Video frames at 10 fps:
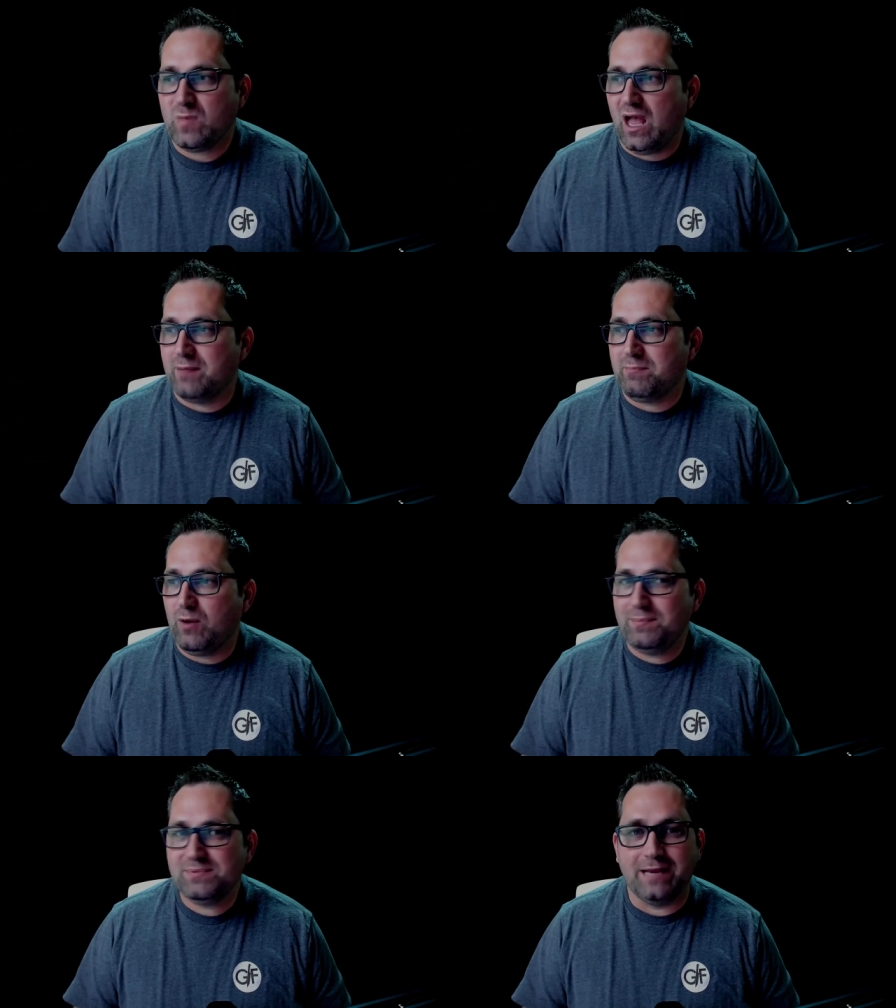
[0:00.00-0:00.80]
my
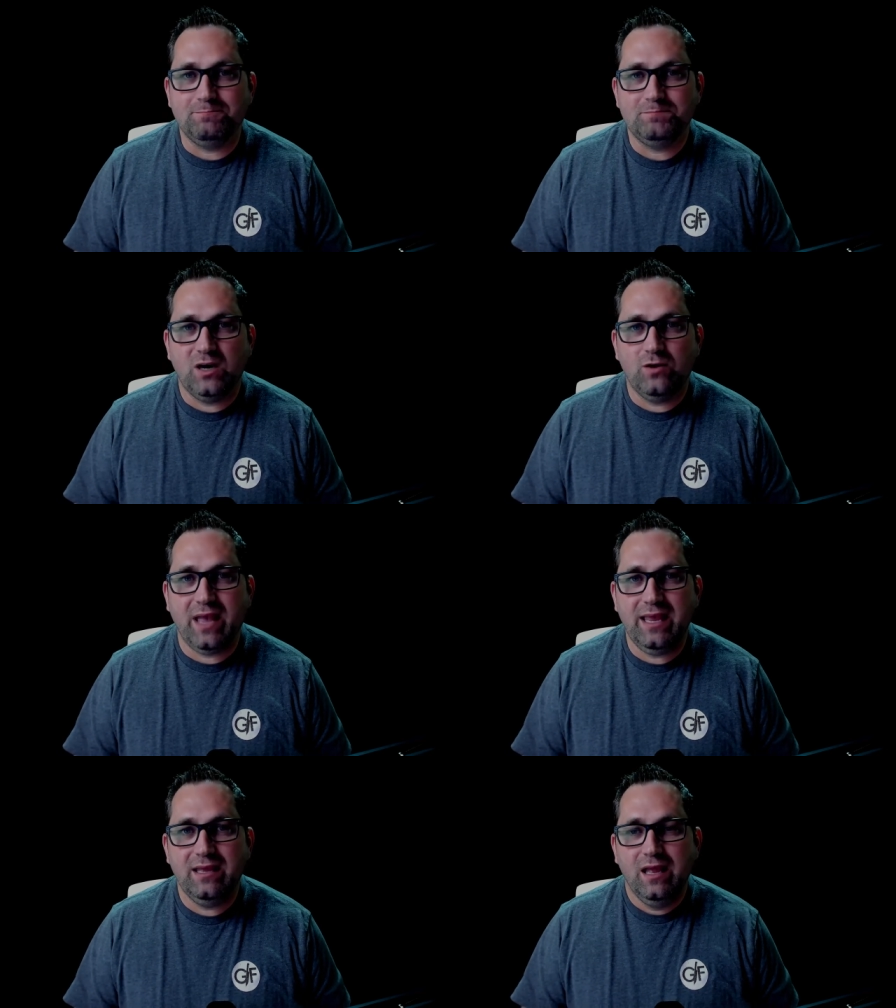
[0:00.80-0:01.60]
website.
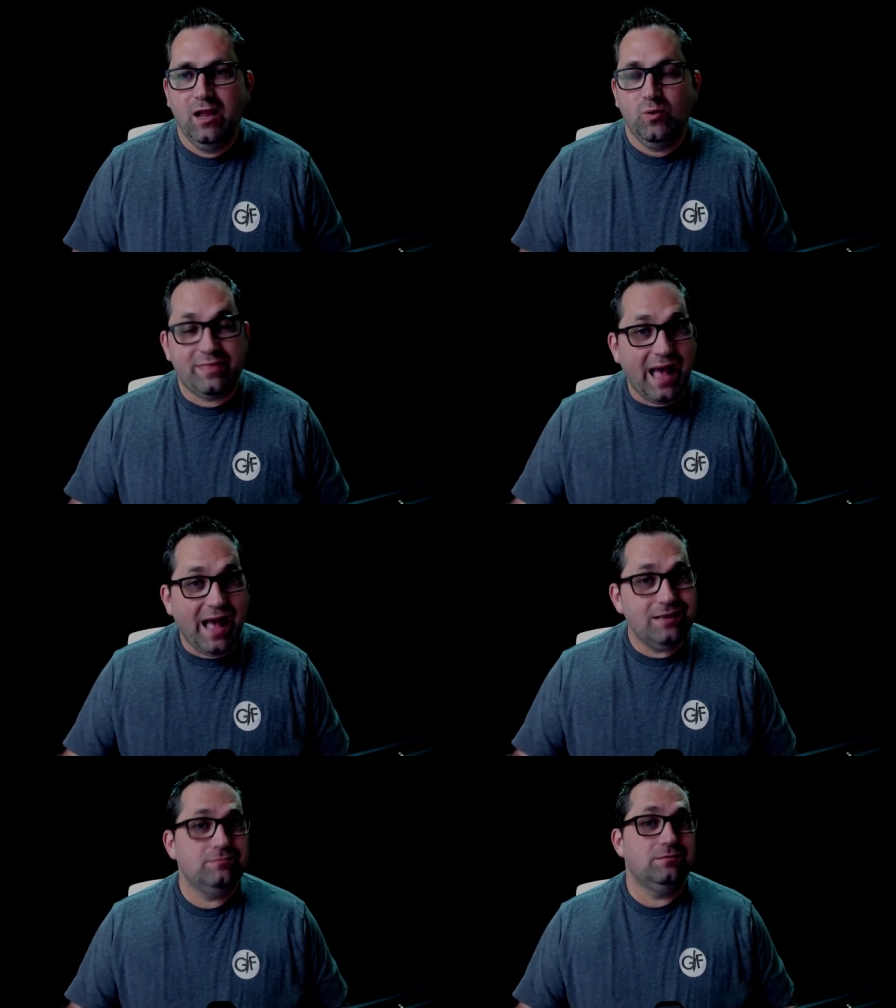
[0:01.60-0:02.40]
Okay, with
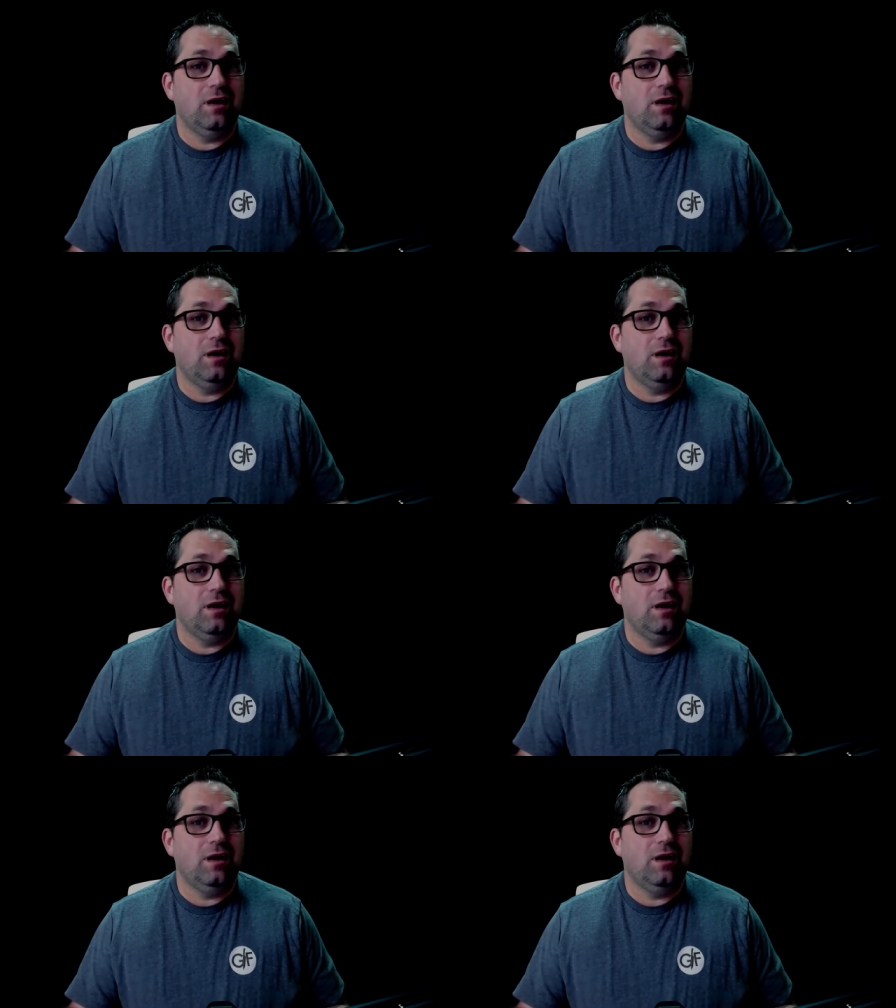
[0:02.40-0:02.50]
that,